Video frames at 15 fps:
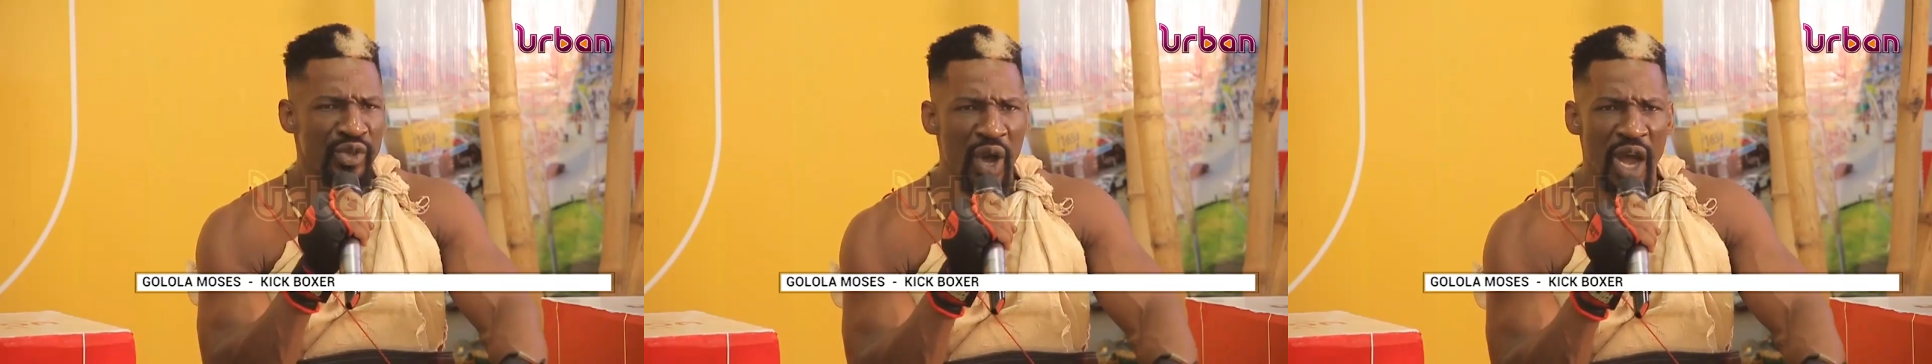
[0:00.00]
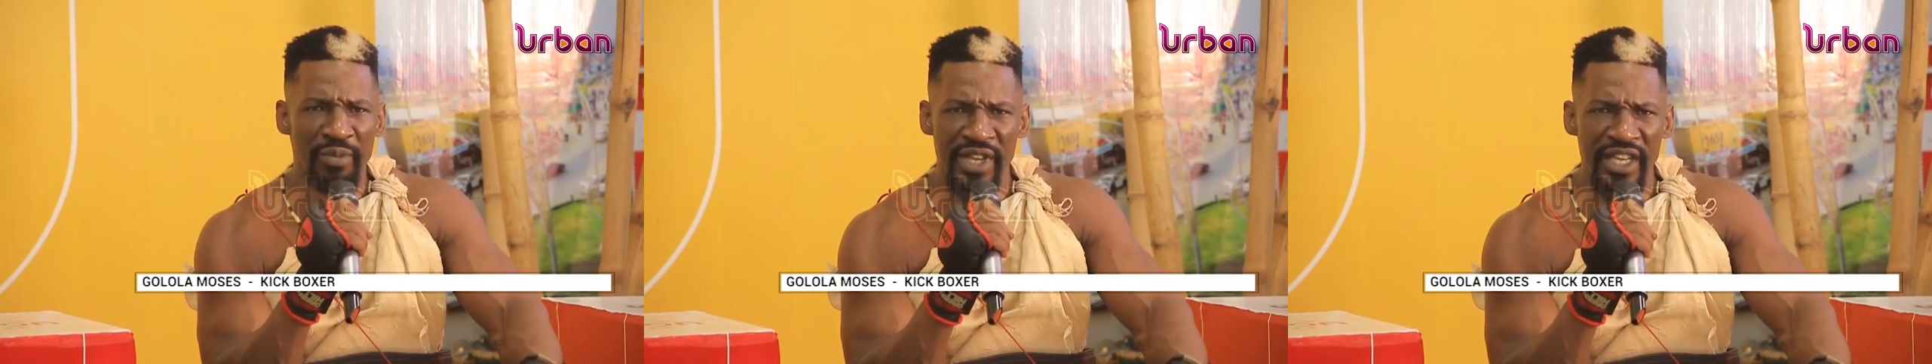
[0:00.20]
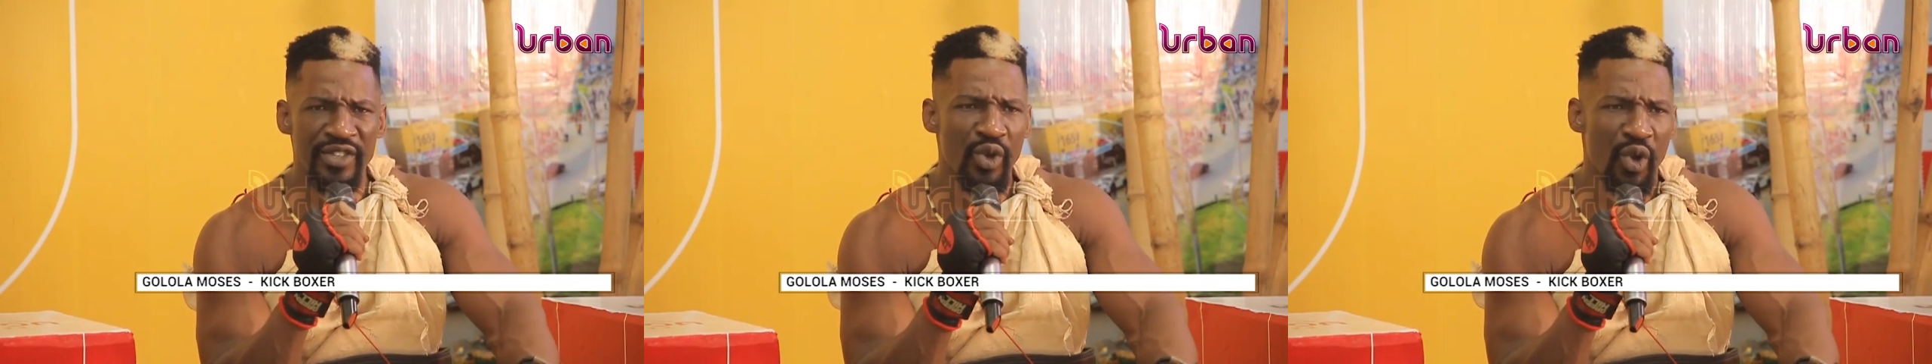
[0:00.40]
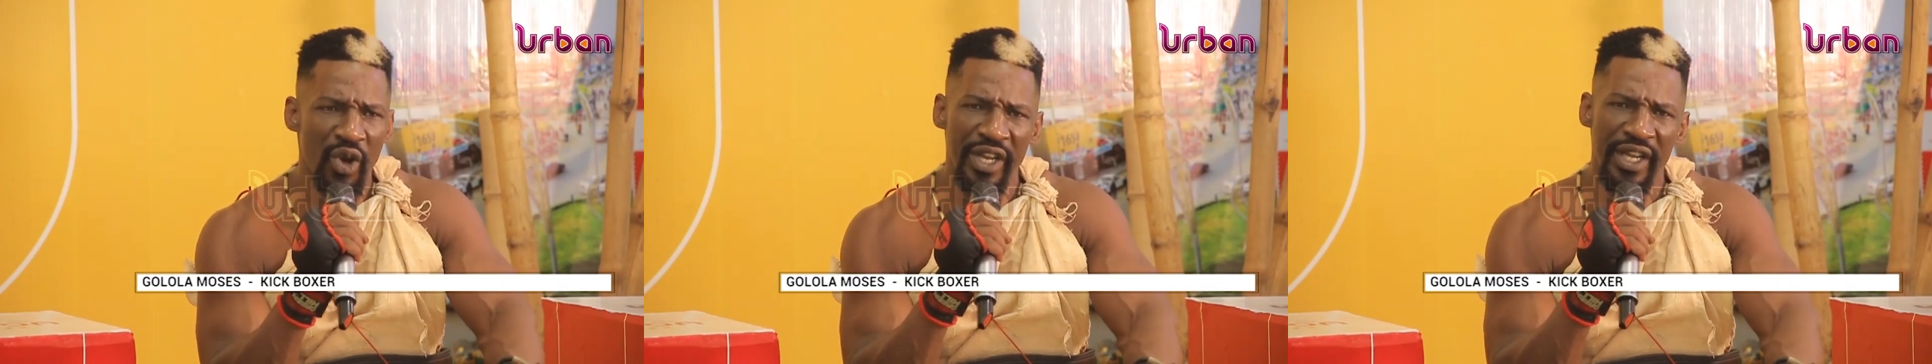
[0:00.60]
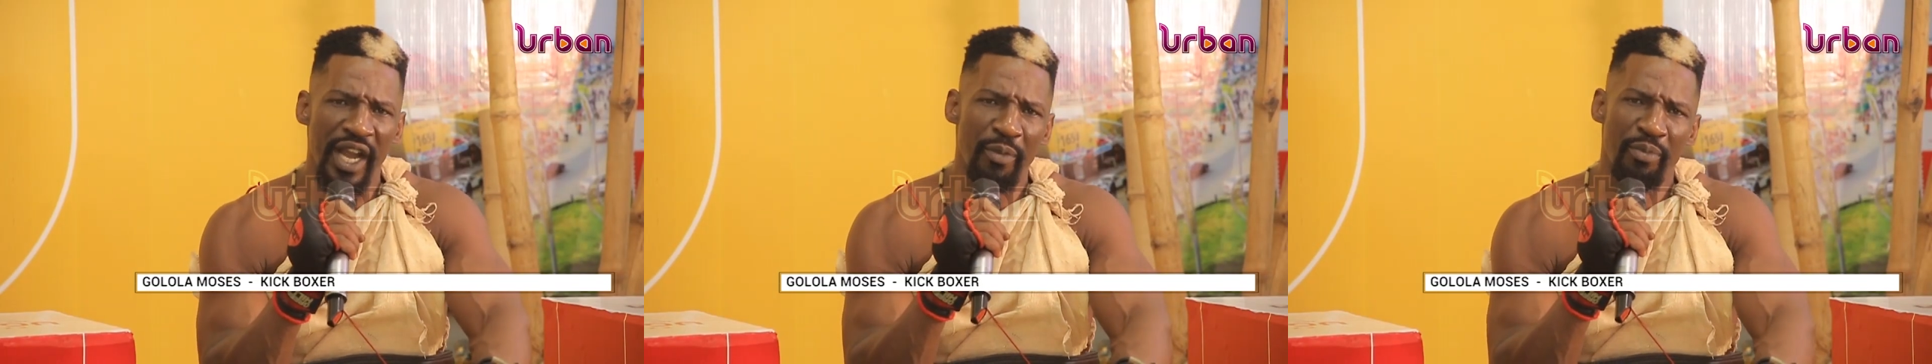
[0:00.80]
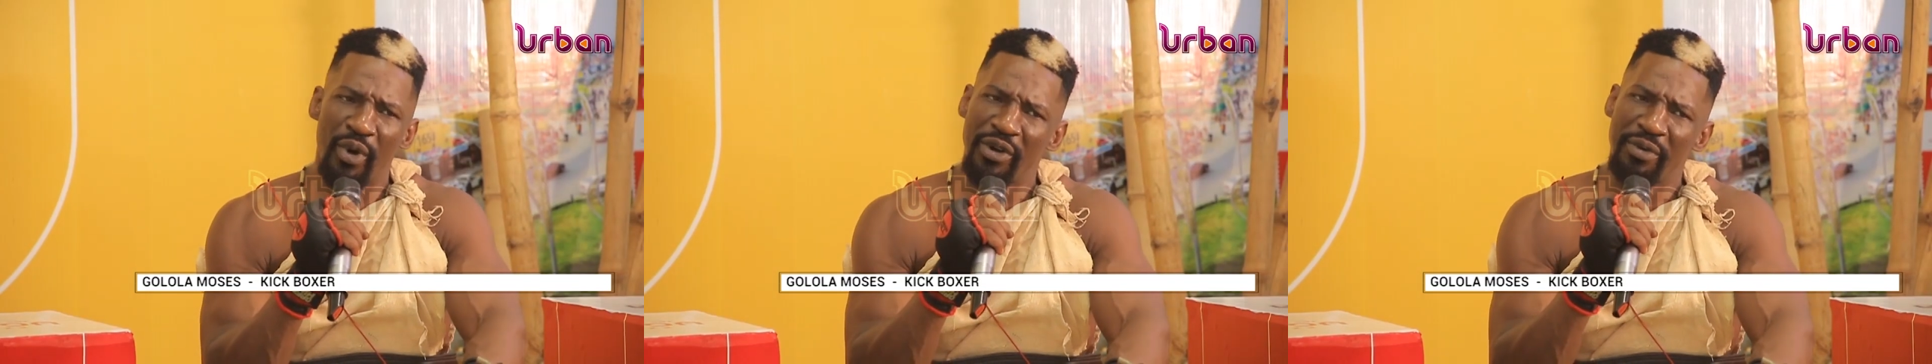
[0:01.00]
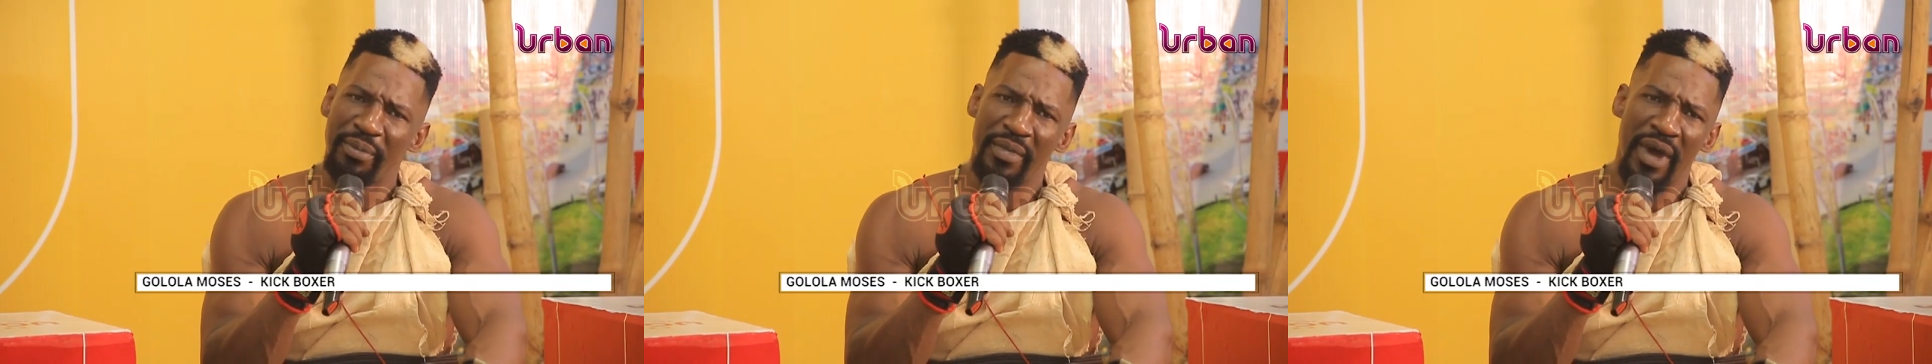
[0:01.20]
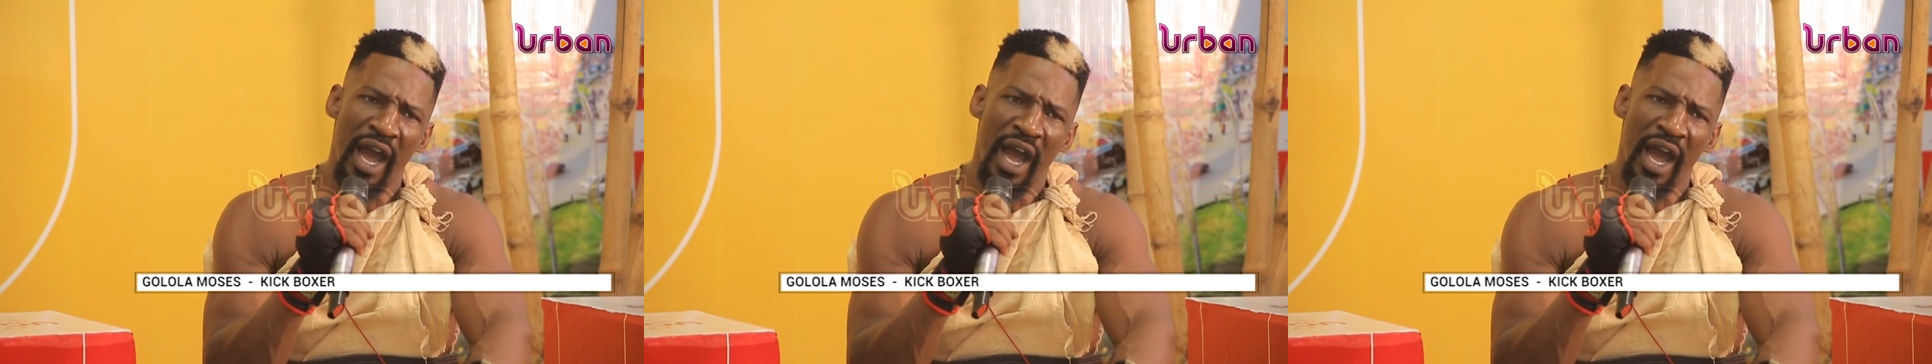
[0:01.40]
So I'm just calling upon